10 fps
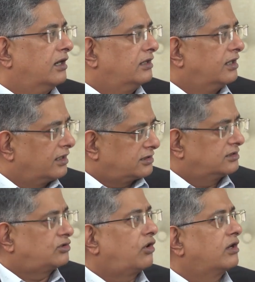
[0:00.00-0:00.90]

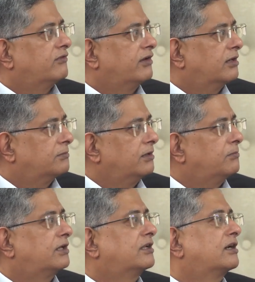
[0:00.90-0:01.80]
deductions are all available,
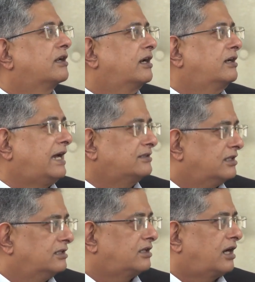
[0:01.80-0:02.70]
but the tax
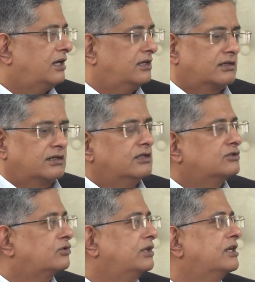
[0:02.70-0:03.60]
rates are higher.
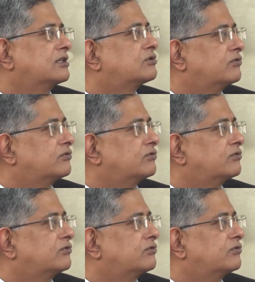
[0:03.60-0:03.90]
So he has to